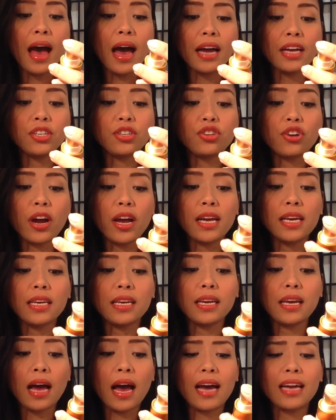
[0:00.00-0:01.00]

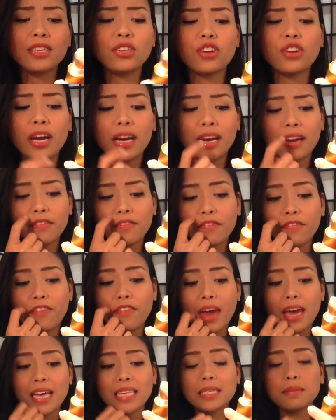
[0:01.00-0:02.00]
hydrating
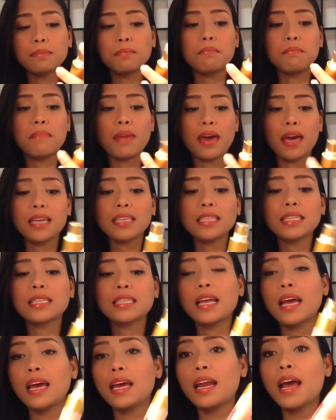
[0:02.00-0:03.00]
face mist,
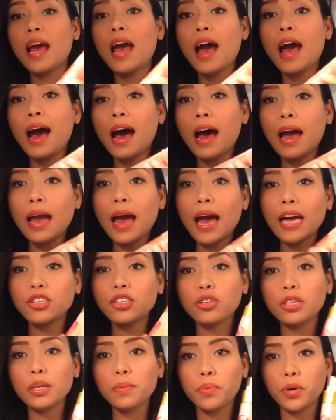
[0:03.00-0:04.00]
and I
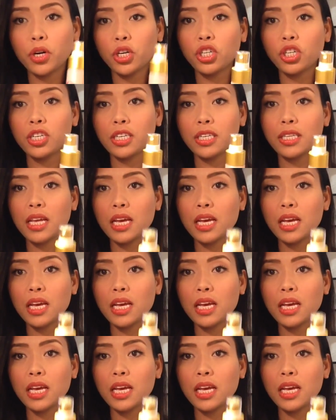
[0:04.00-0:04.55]
actually purchased